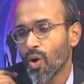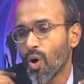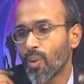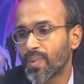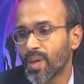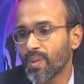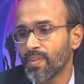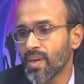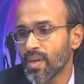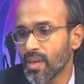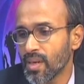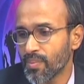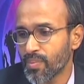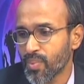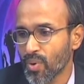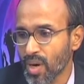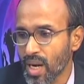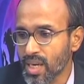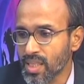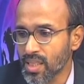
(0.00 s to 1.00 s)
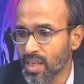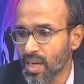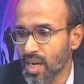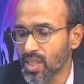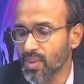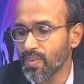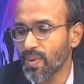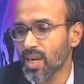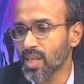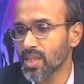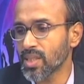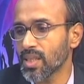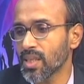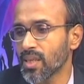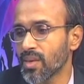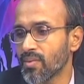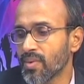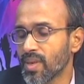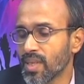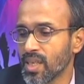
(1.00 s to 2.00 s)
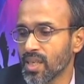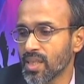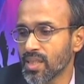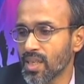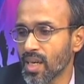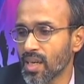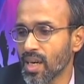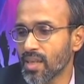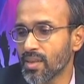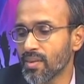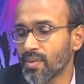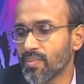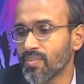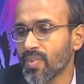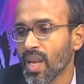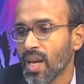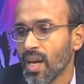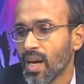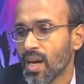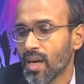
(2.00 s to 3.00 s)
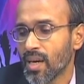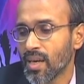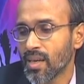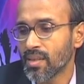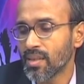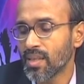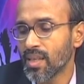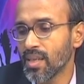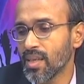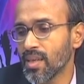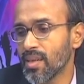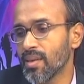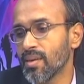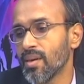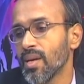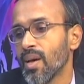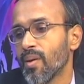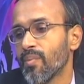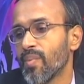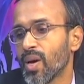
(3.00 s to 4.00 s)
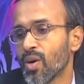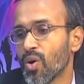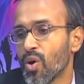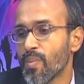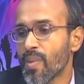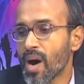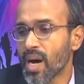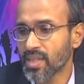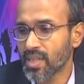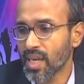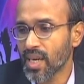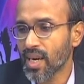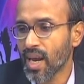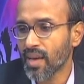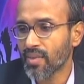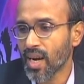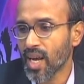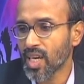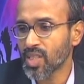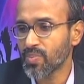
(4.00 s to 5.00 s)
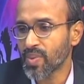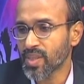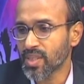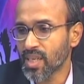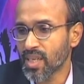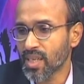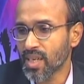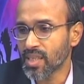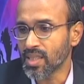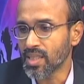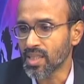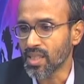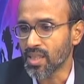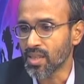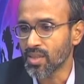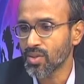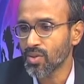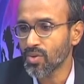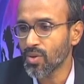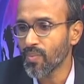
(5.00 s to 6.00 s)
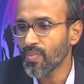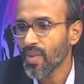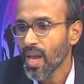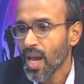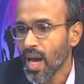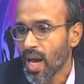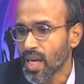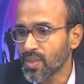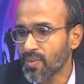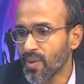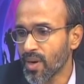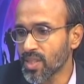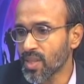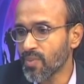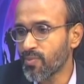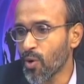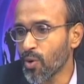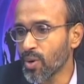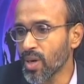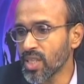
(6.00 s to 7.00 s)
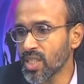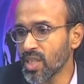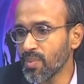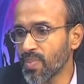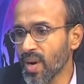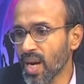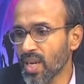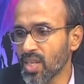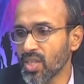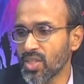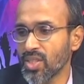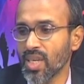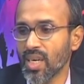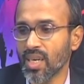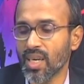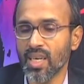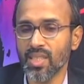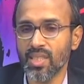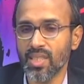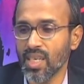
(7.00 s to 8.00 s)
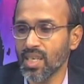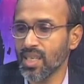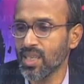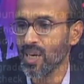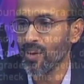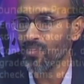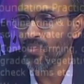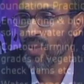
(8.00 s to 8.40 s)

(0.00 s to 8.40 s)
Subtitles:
optimal production as far as various the biomass and other aspects are concerned. So, as far as the foundation practices are concerned,